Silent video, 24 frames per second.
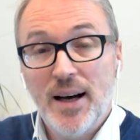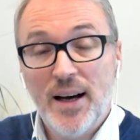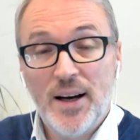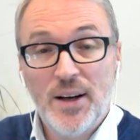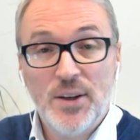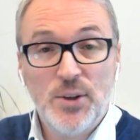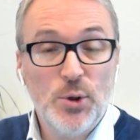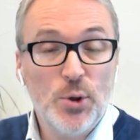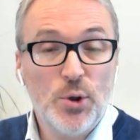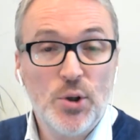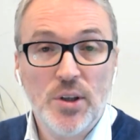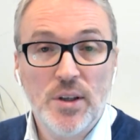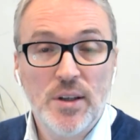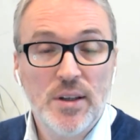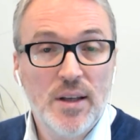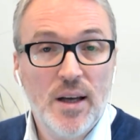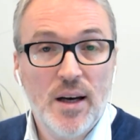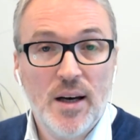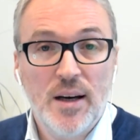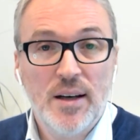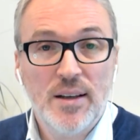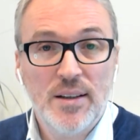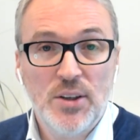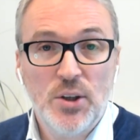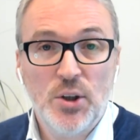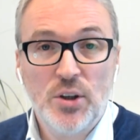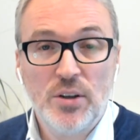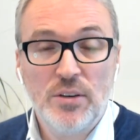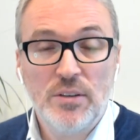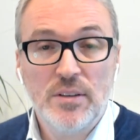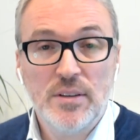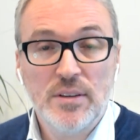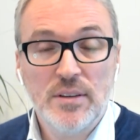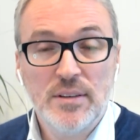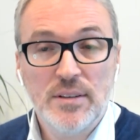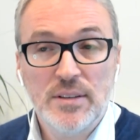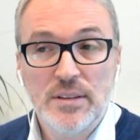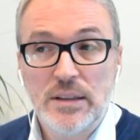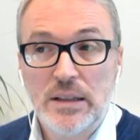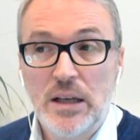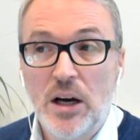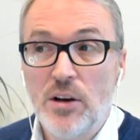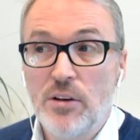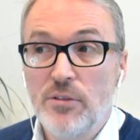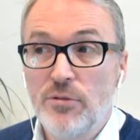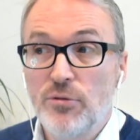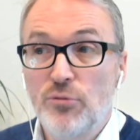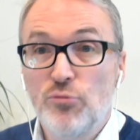you can
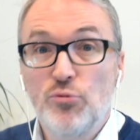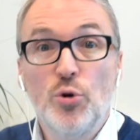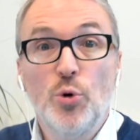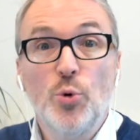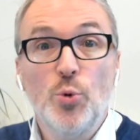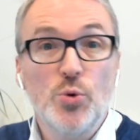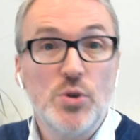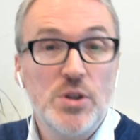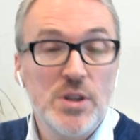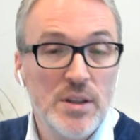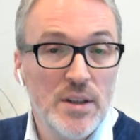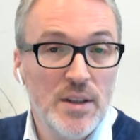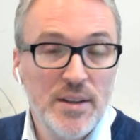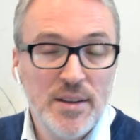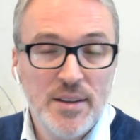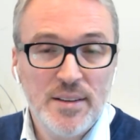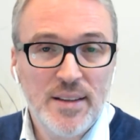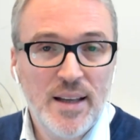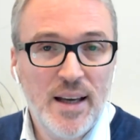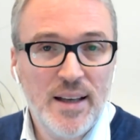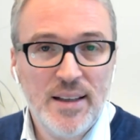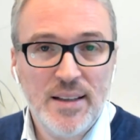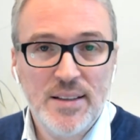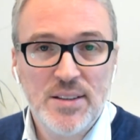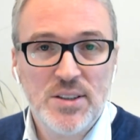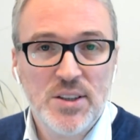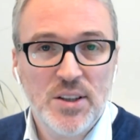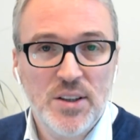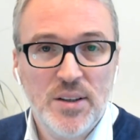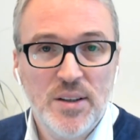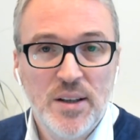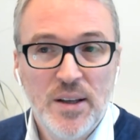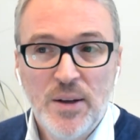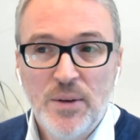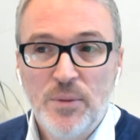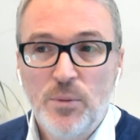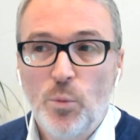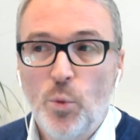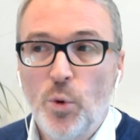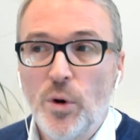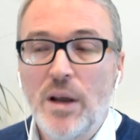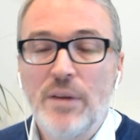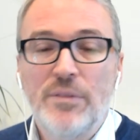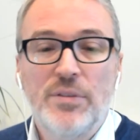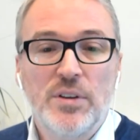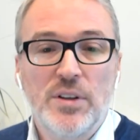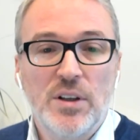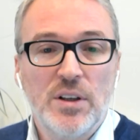kind of route then into
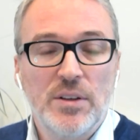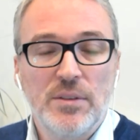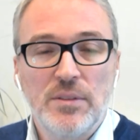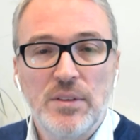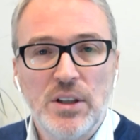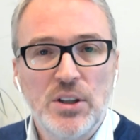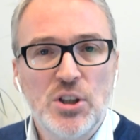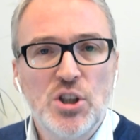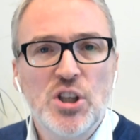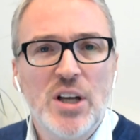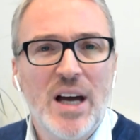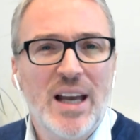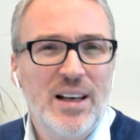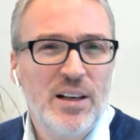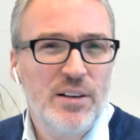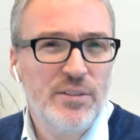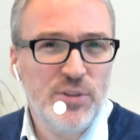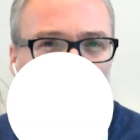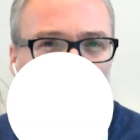whatever the channel of